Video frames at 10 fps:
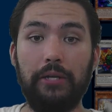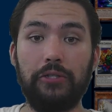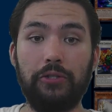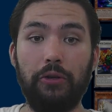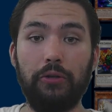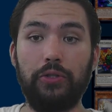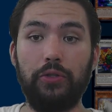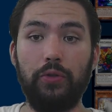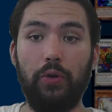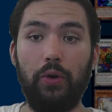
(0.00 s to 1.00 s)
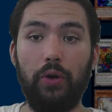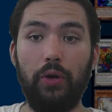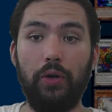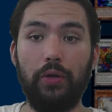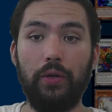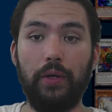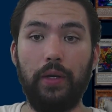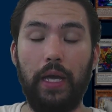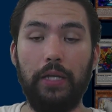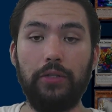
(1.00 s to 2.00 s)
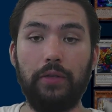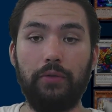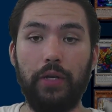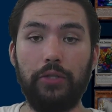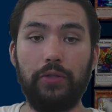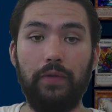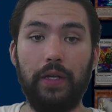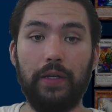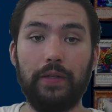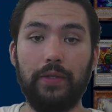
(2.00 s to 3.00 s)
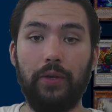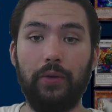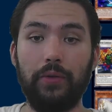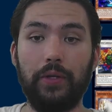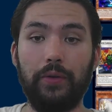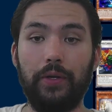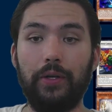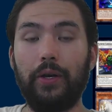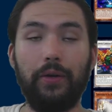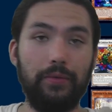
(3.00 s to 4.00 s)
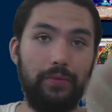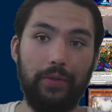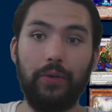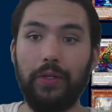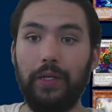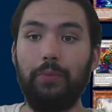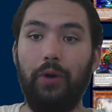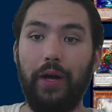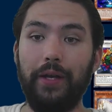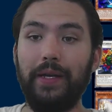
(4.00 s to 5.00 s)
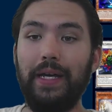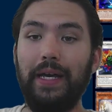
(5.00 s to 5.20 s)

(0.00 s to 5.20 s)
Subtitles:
Search your Agent of Creation Venus. So, there you go. You only need 1.